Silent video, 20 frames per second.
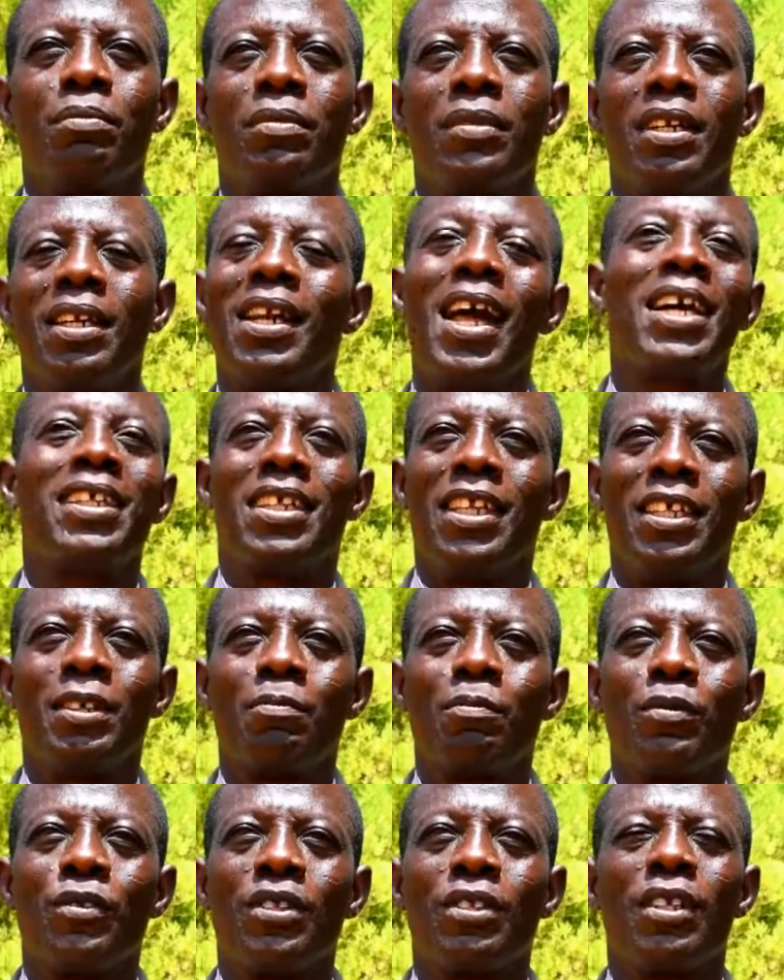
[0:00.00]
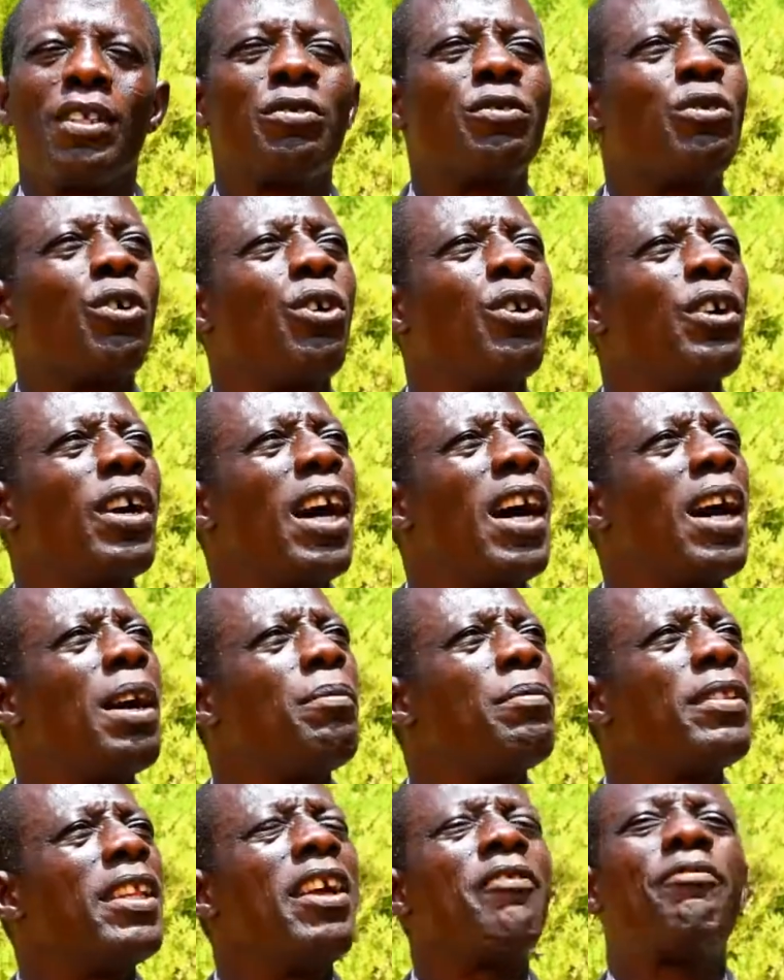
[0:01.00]
lightly. So
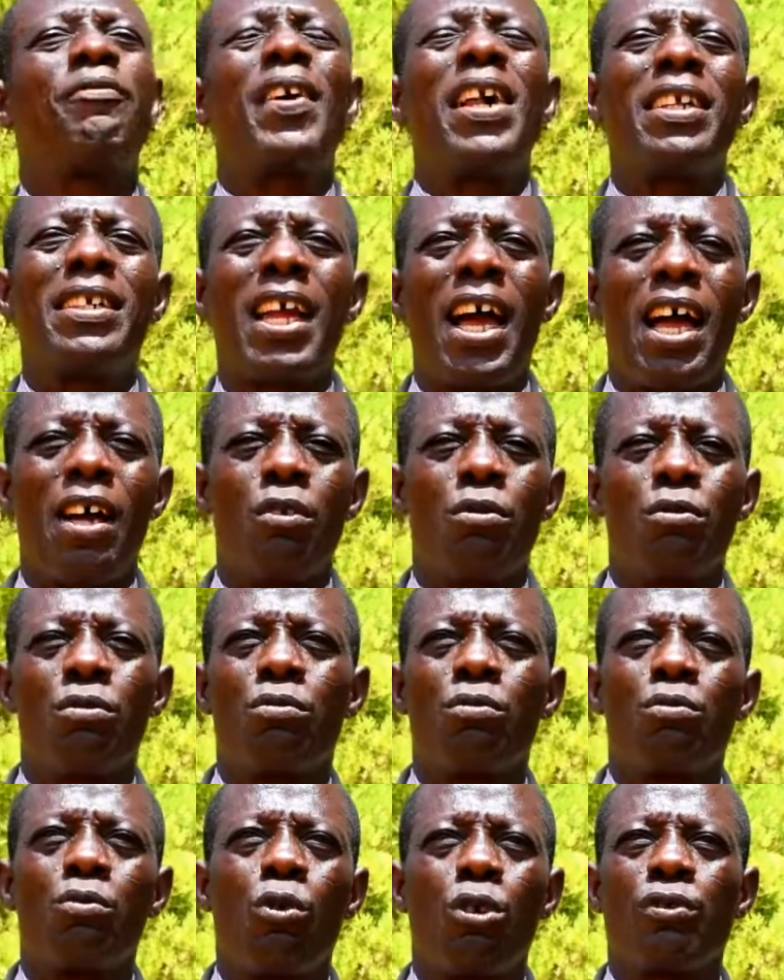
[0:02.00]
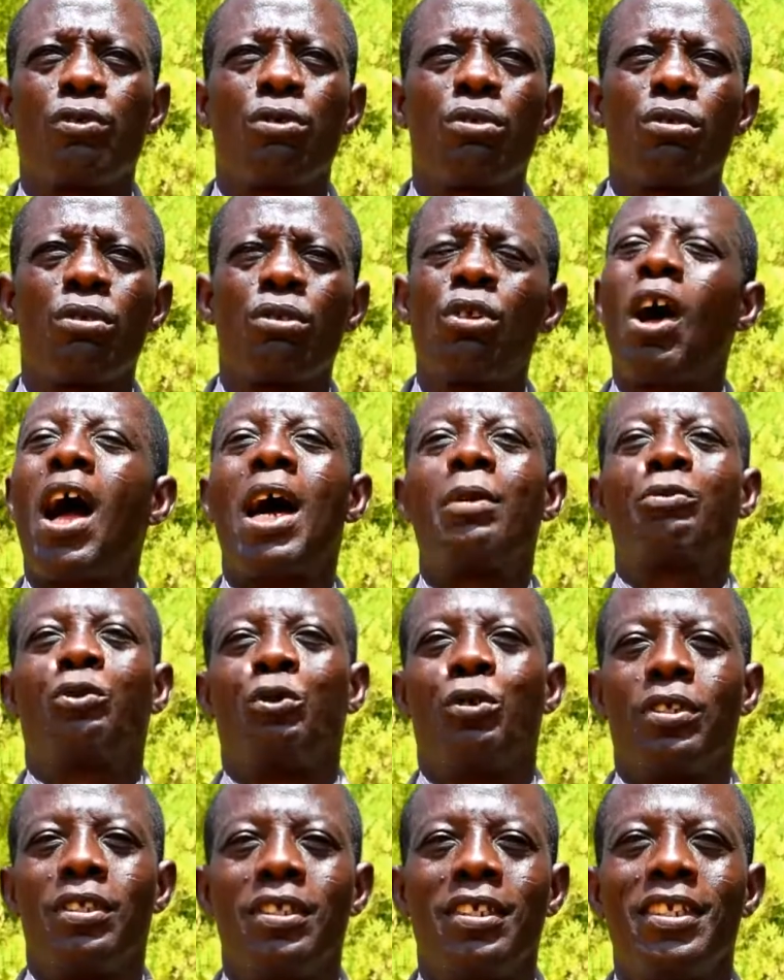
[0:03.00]
they felt I was not up
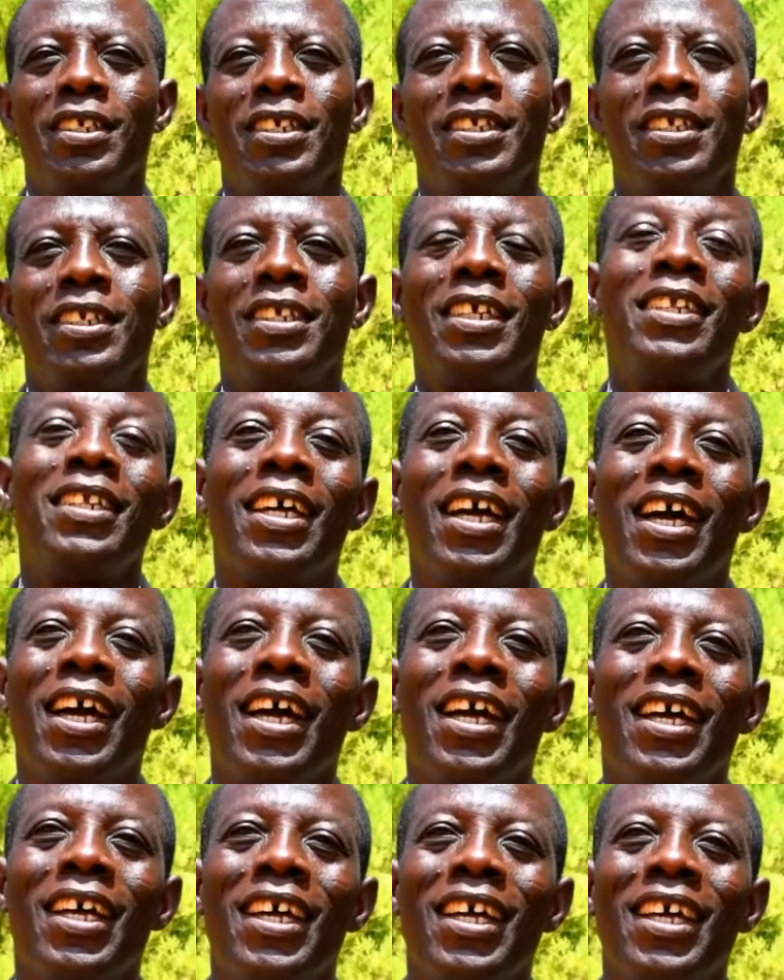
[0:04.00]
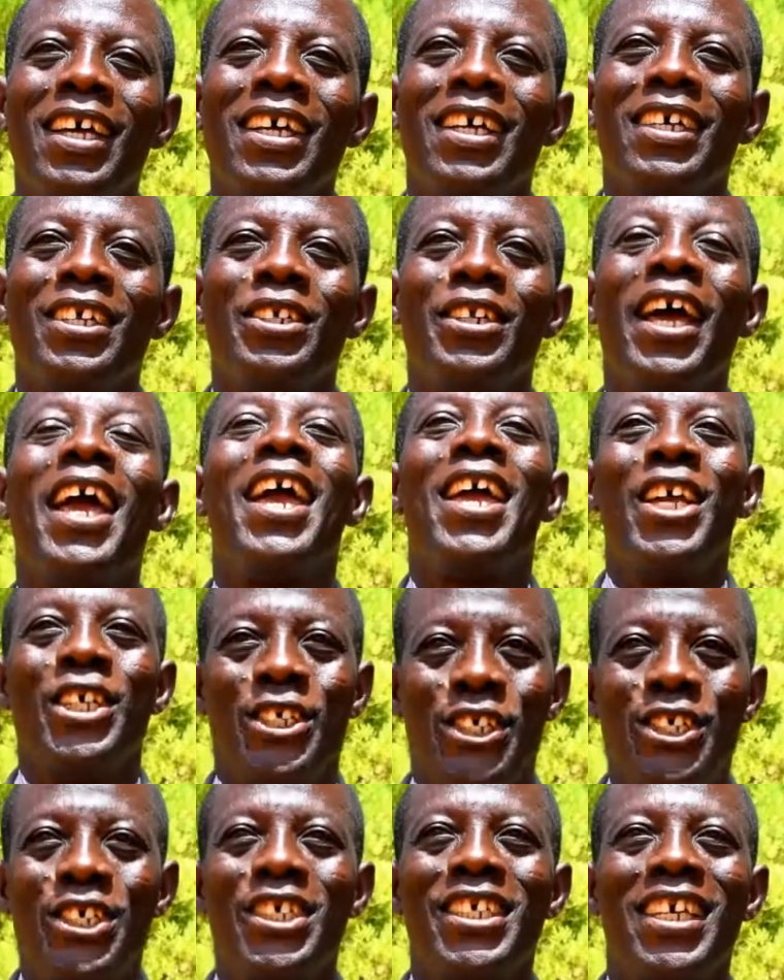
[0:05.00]
to the
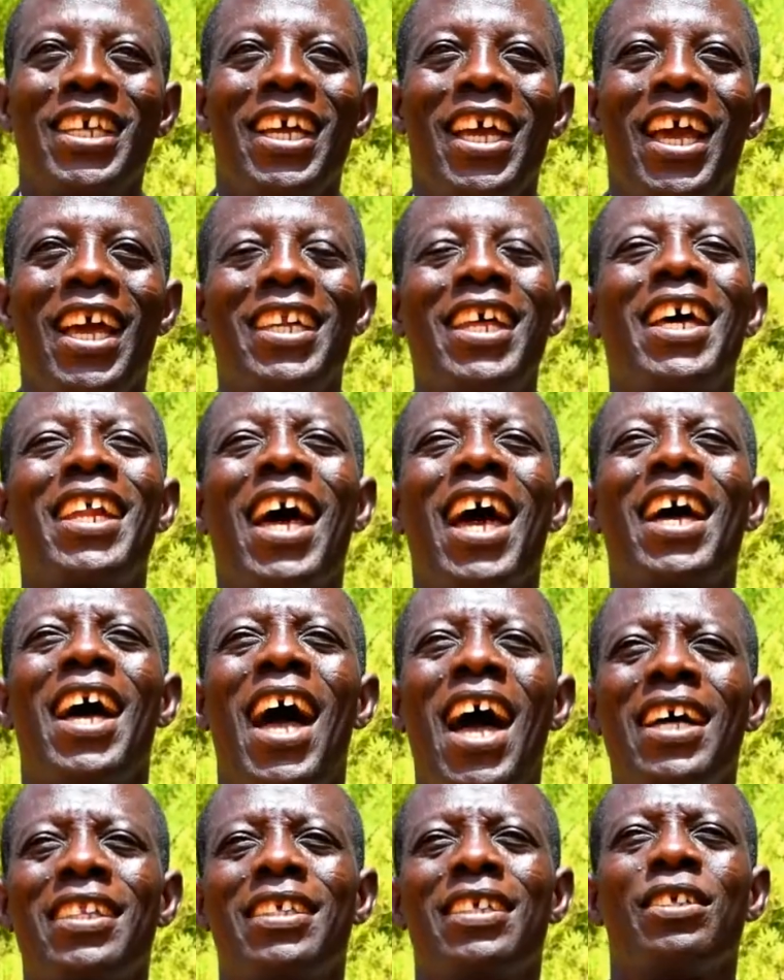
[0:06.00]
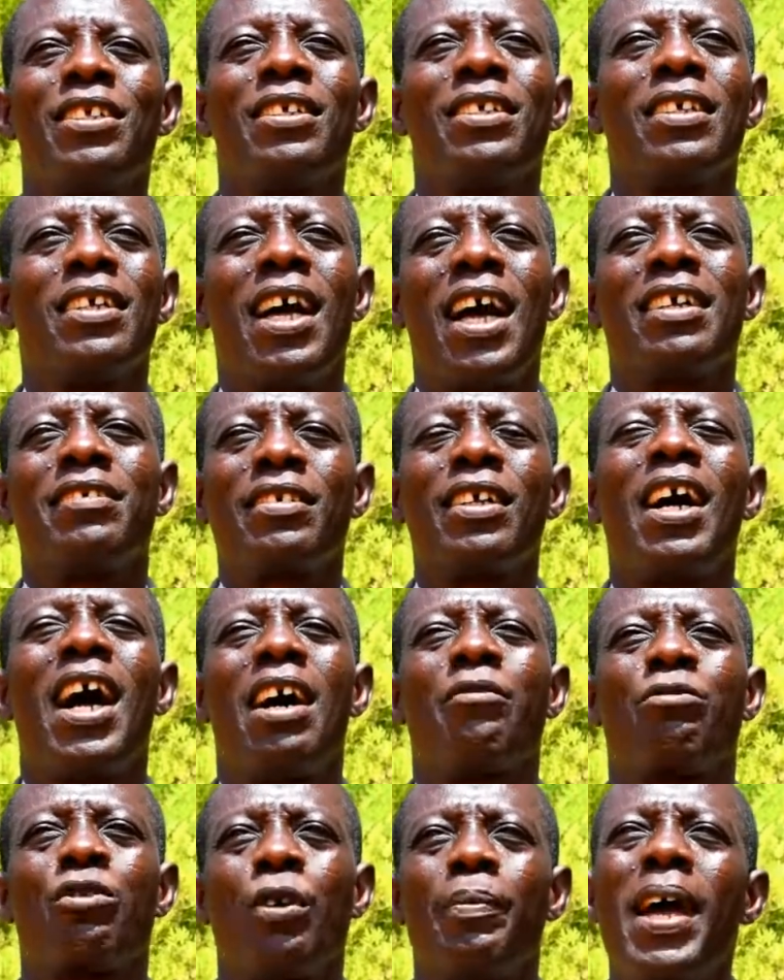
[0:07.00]
age, and that I still
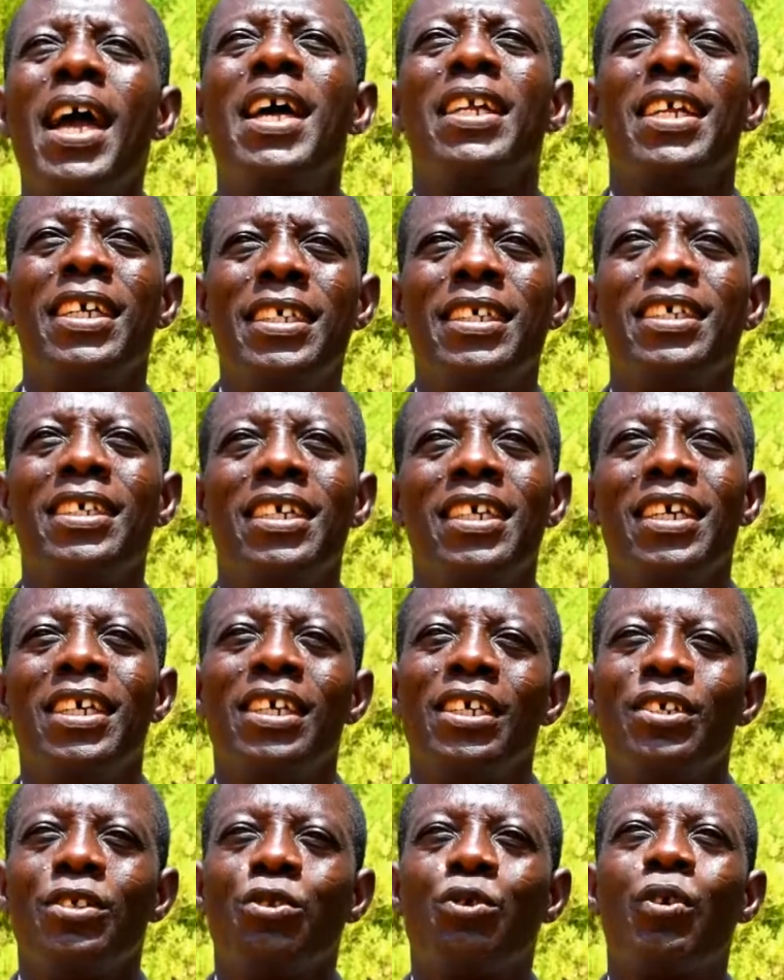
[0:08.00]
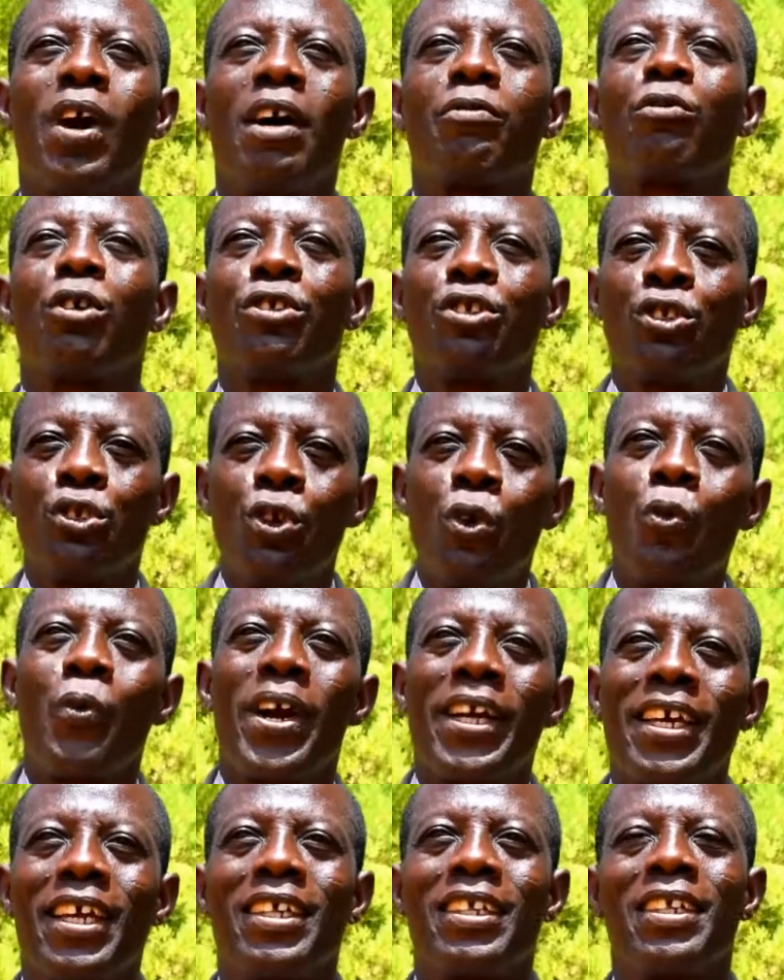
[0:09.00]
have some energy to have continued
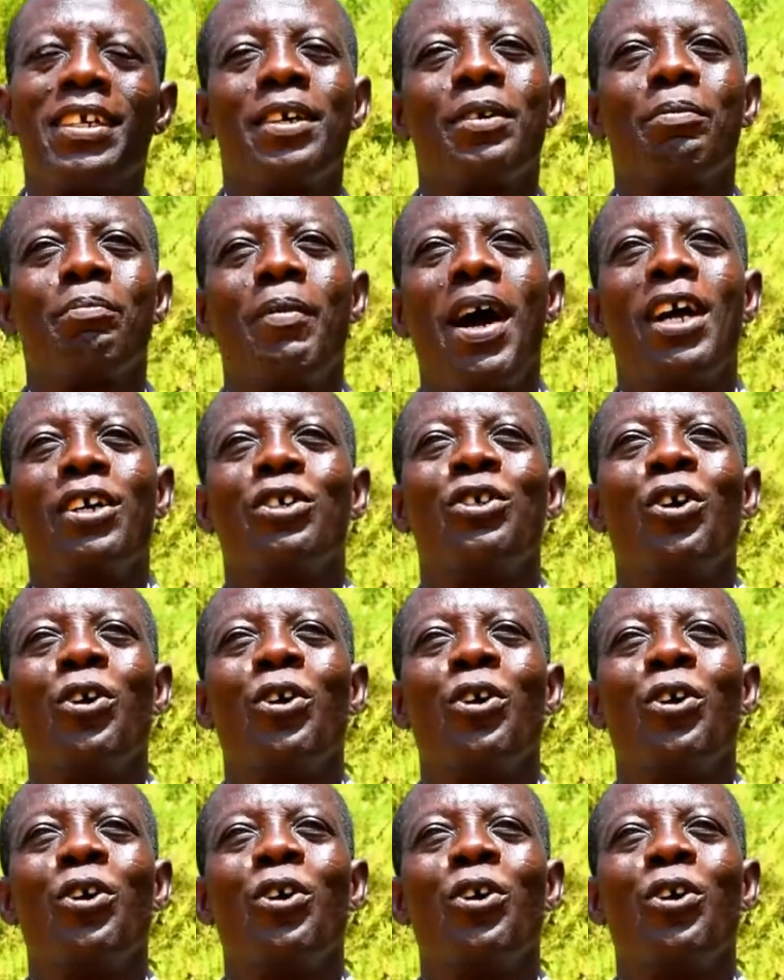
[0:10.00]
working. But